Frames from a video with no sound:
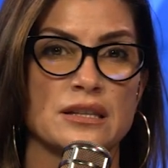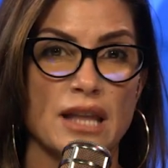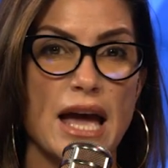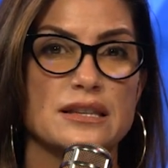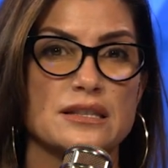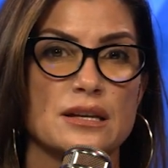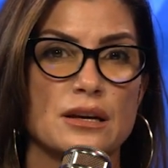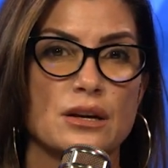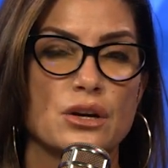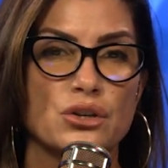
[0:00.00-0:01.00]
unless
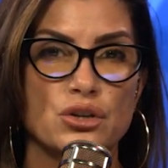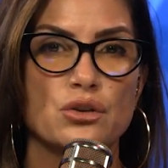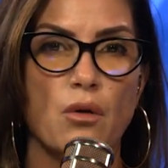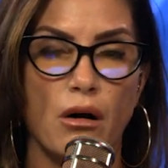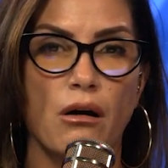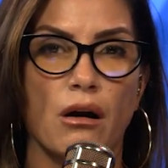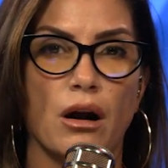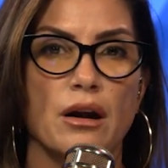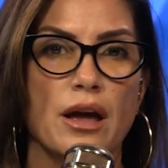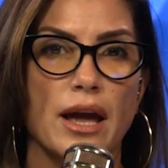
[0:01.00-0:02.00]
you
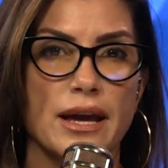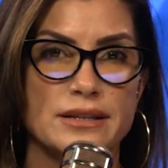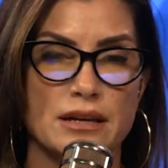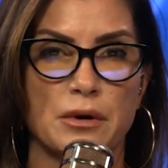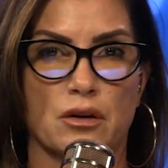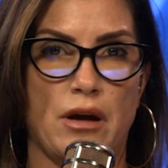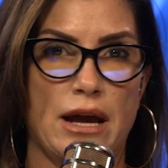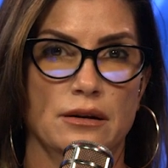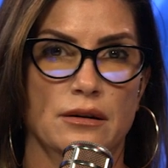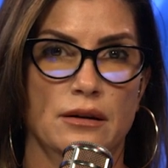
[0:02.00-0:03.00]
are a
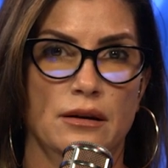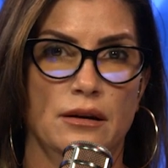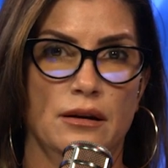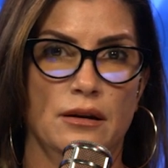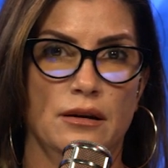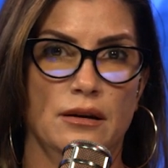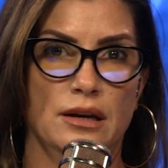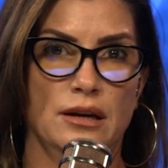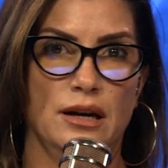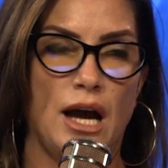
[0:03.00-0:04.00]
Democrat.
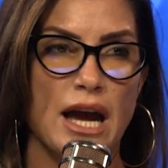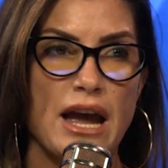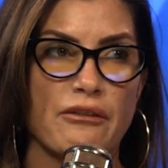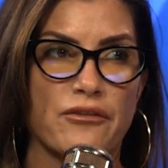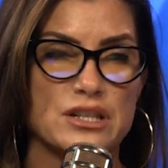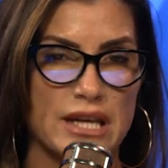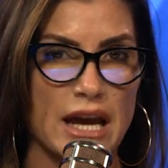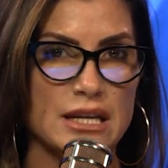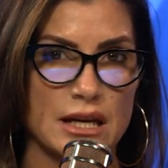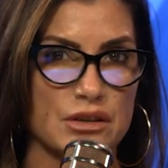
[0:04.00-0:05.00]
I have for
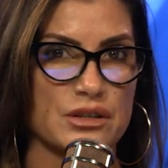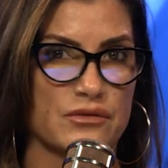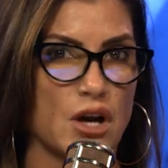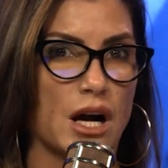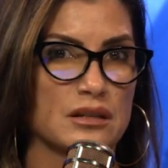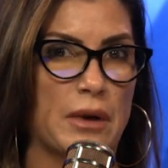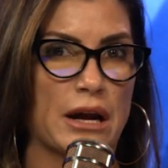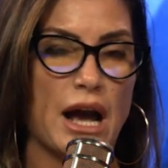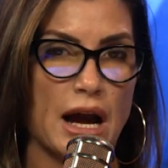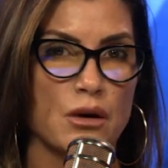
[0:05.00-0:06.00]
10 years have talked
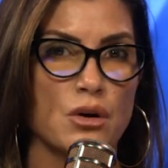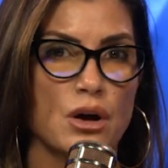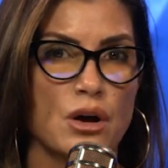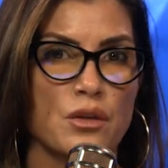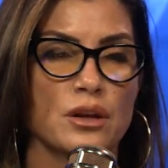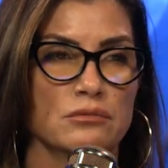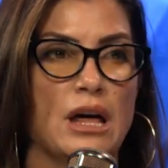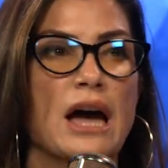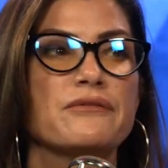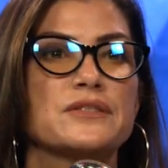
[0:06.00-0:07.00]
about how the
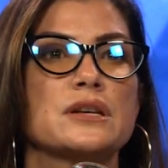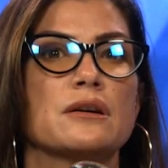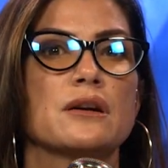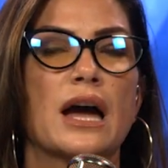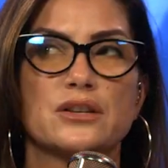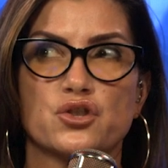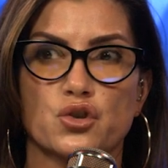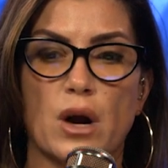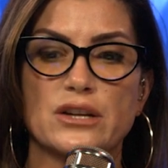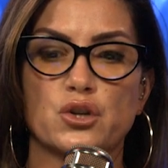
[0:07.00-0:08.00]
left has
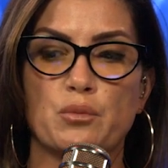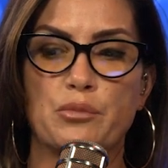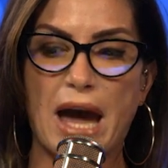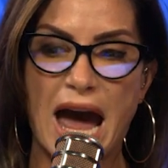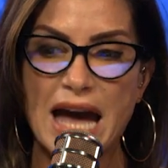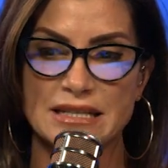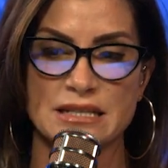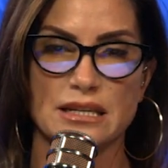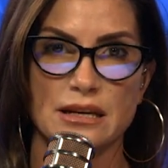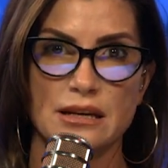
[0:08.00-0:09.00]
tried to
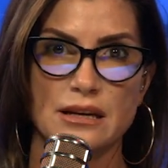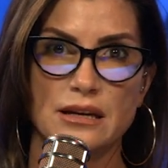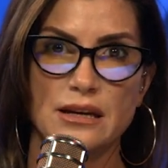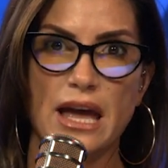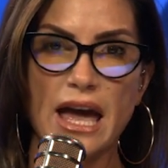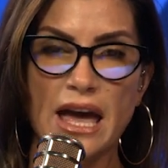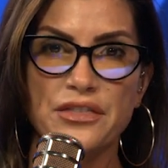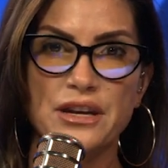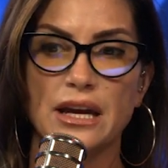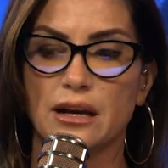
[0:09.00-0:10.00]
patent
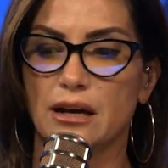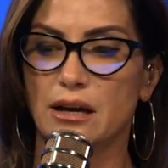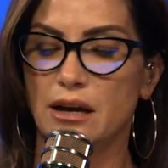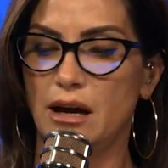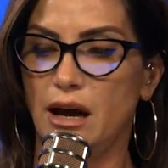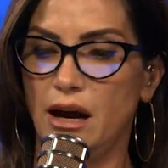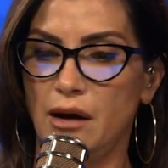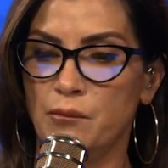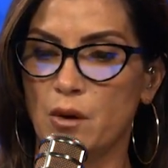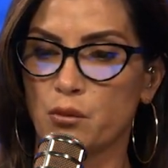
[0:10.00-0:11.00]
ethnic,
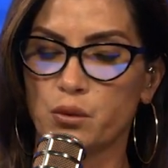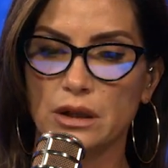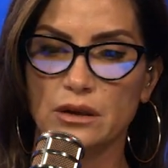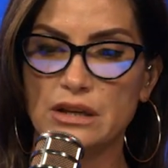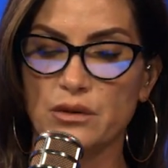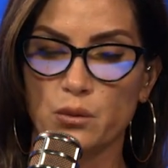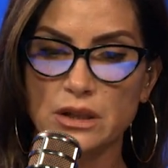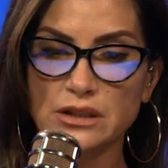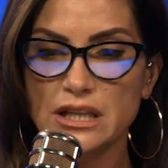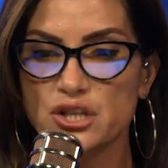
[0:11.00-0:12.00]
um, re even
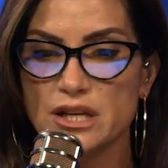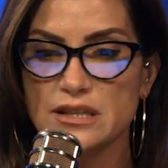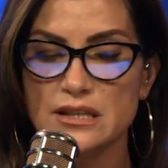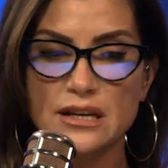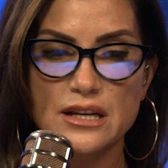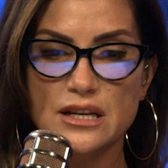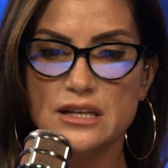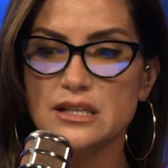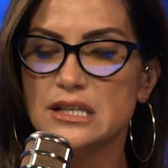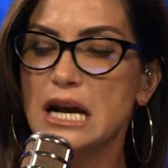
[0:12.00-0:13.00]
religious,
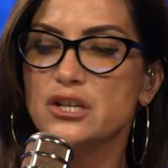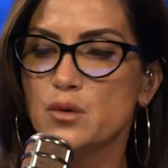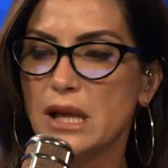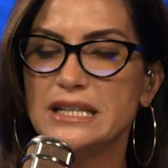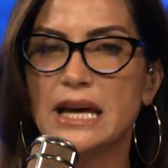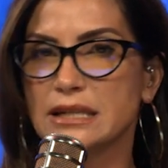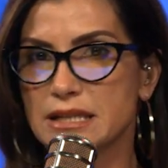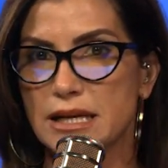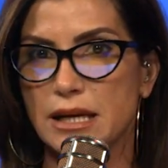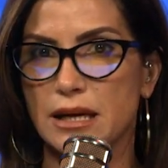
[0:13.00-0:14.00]
sexual
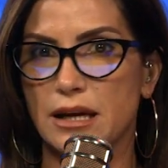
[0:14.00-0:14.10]
identity.